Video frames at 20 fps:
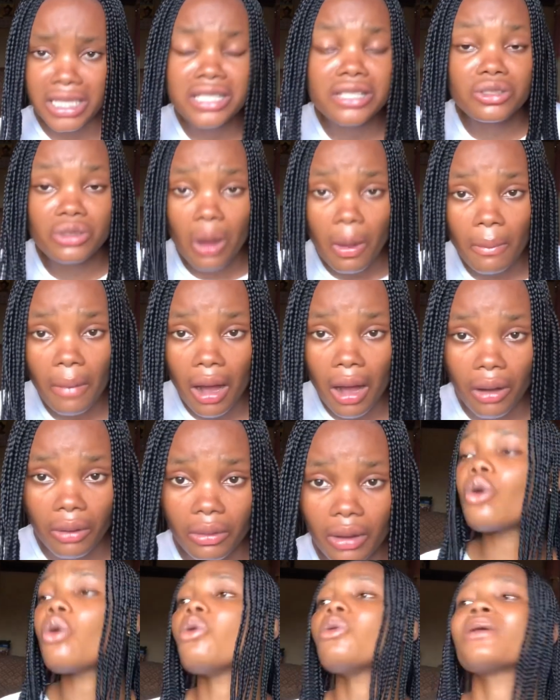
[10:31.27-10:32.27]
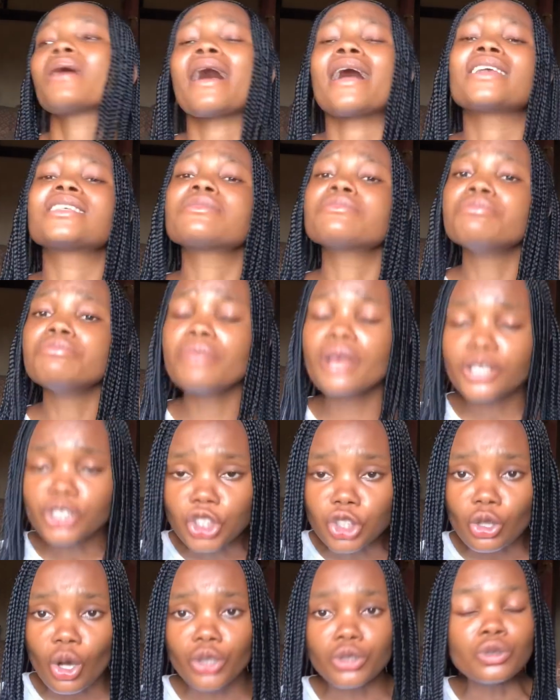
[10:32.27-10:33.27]
It's normal. Oh guys, make
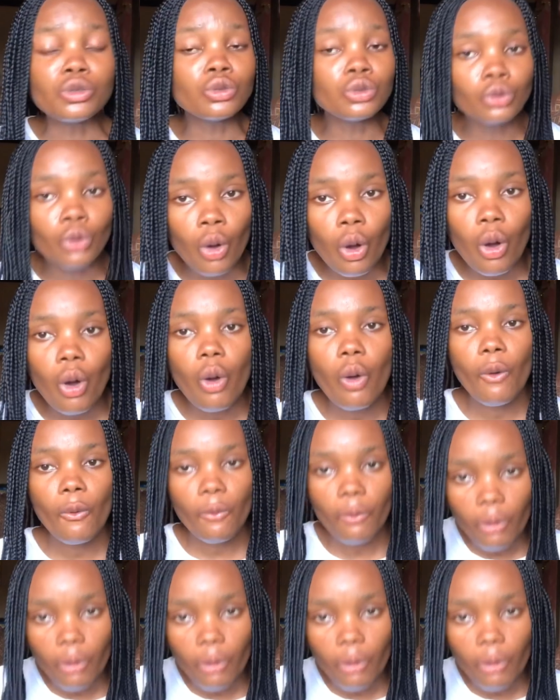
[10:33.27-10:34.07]
sure you know